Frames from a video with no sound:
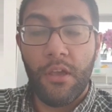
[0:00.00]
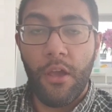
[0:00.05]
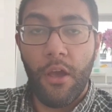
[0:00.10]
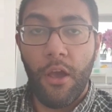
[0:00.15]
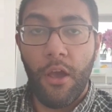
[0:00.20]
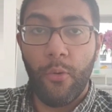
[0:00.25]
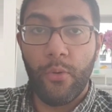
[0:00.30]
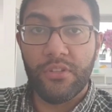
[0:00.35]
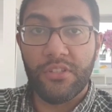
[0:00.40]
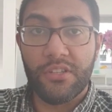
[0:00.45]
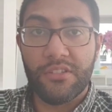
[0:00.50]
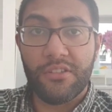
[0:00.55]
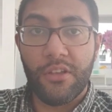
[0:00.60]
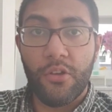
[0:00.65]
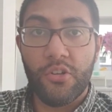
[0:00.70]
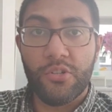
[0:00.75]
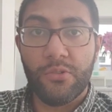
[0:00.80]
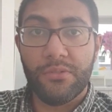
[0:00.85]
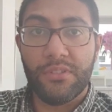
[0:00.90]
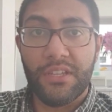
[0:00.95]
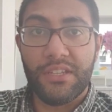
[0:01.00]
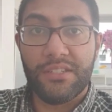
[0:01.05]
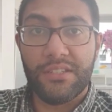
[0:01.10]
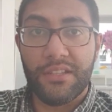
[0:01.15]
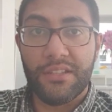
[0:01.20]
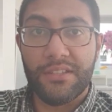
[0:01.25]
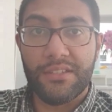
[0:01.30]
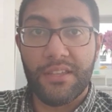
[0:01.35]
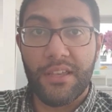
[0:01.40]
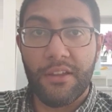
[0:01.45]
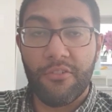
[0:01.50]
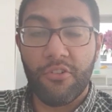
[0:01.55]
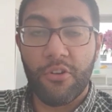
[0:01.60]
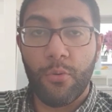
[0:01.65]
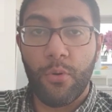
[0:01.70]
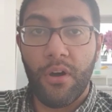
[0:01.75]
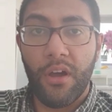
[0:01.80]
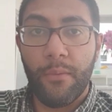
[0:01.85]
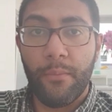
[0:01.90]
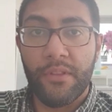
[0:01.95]
owing to social distancing
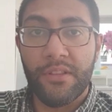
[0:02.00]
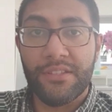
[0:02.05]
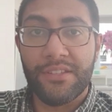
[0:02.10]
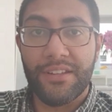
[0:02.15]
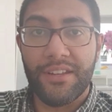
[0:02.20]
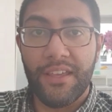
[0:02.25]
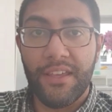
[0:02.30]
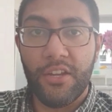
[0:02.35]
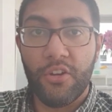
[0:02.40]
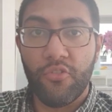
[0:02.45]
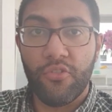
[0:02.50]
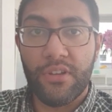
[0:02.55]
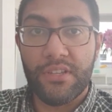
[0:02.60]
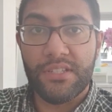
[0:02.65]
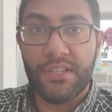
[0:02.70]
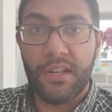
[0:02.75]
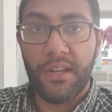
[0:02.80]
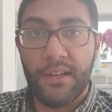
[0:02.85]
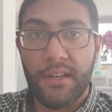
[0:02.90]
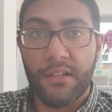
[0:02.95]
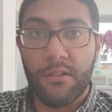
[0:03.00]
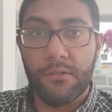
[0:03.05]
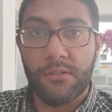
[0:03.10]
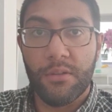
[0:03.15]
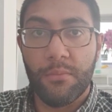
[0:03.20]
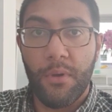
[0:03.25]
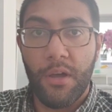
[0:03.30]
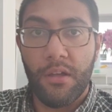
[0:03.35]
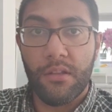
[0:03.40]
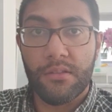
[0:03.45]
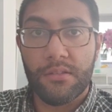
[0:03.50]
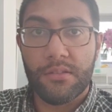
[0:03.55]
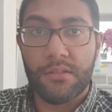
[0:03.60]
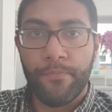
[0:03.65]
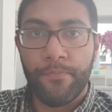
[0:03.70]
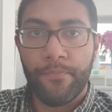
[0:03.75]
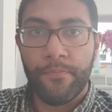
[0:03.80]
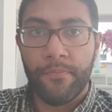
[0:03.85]
requirements and increased clinical demands.